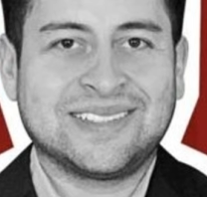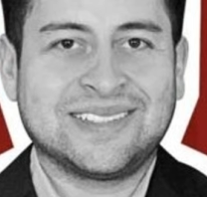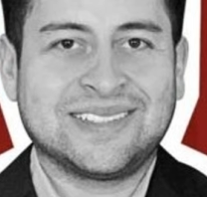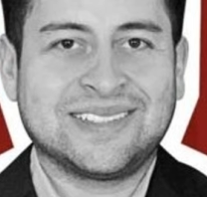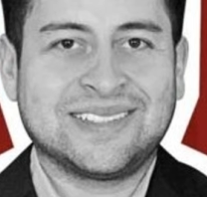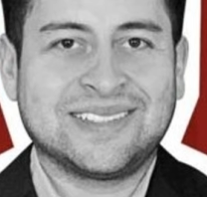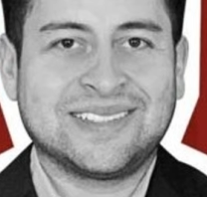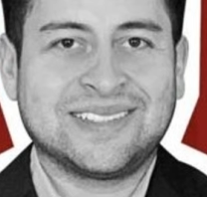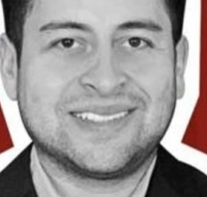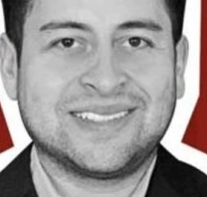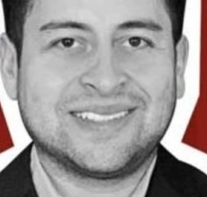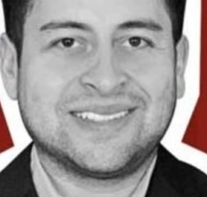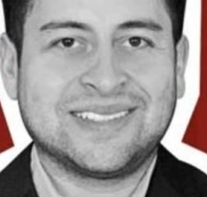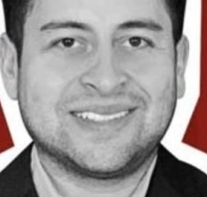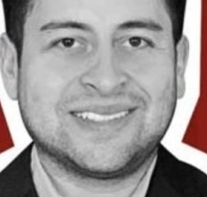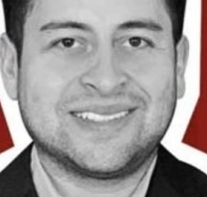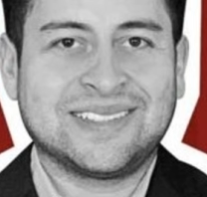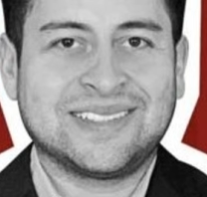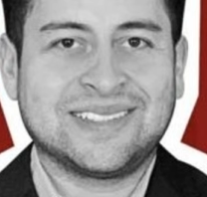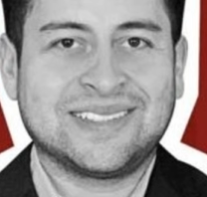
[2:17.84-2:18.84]

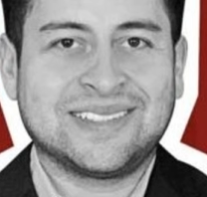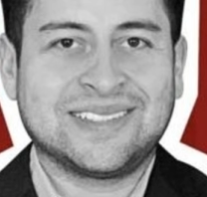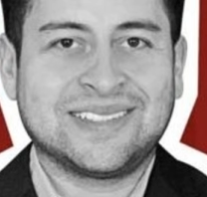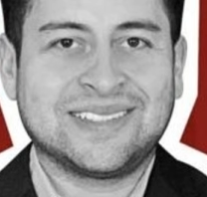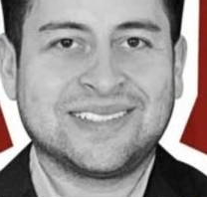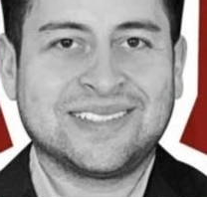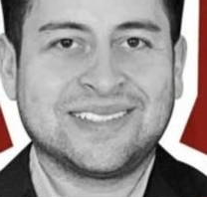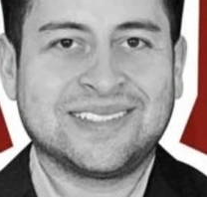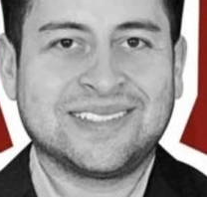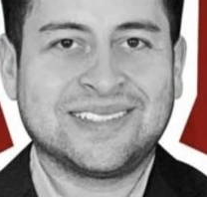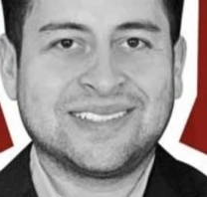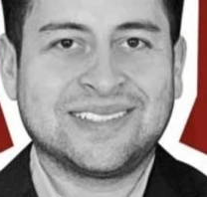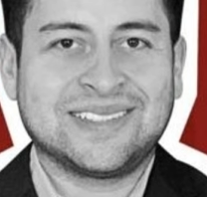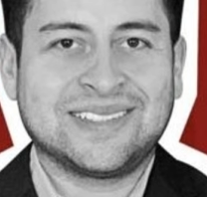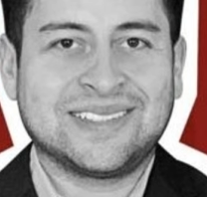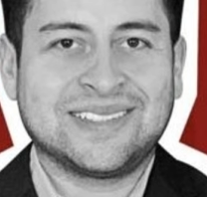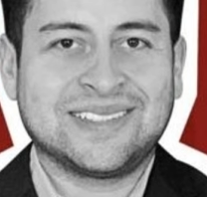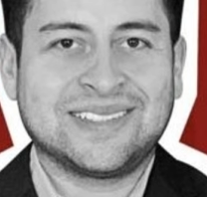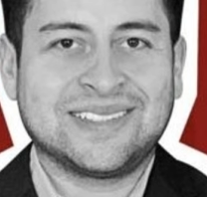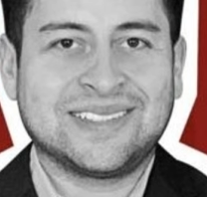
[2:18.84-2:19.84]

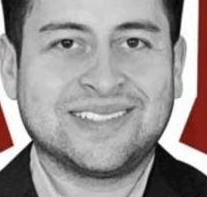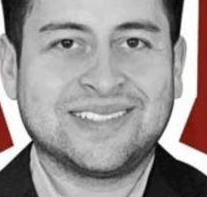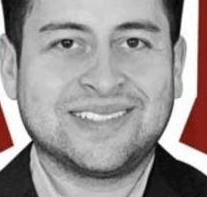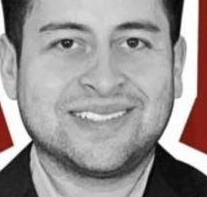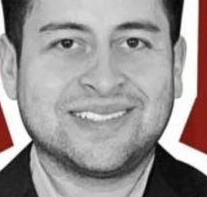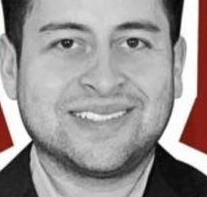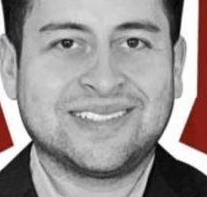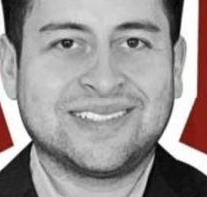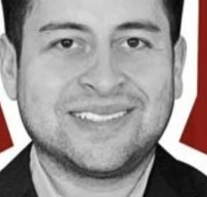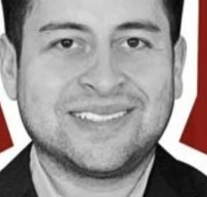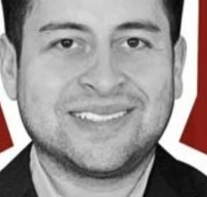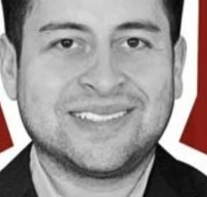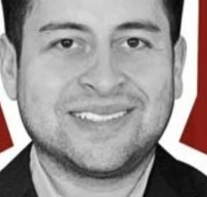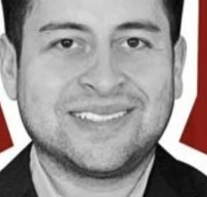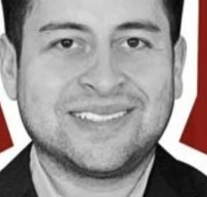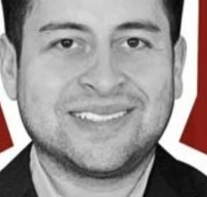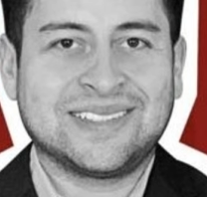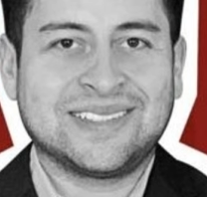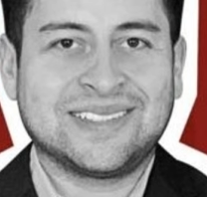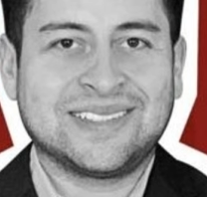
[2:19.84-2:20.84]

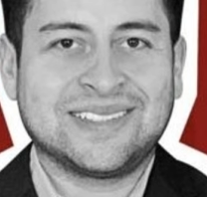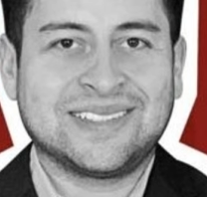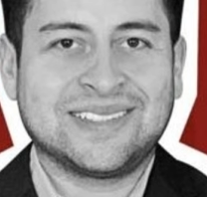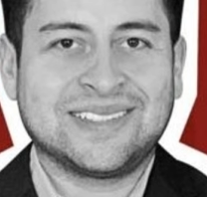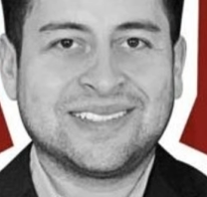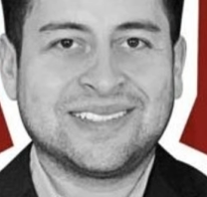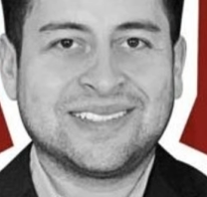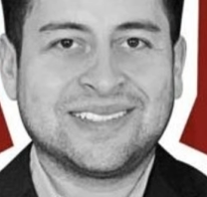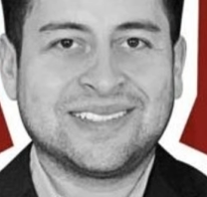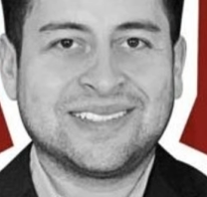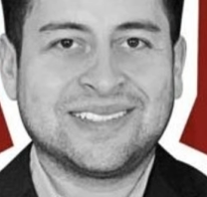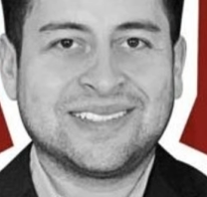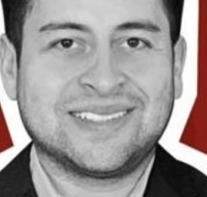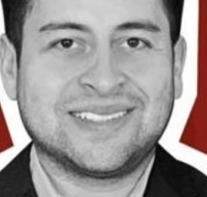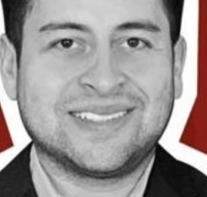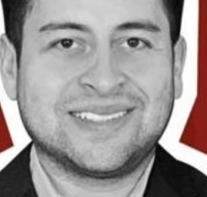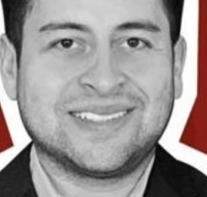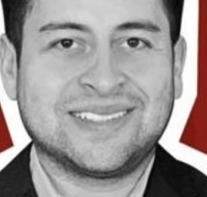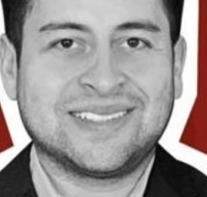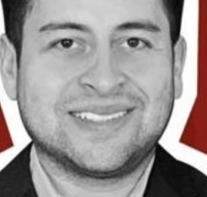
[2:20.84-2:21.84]

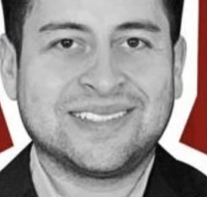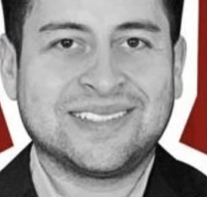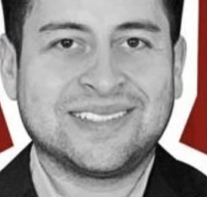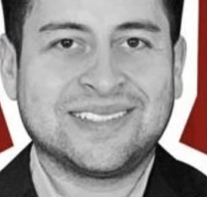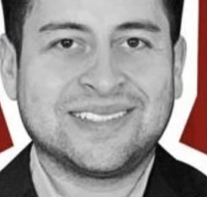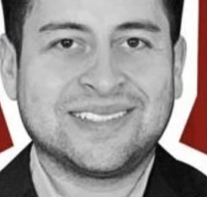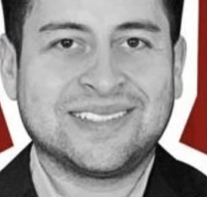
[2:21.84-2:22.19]
[no speech]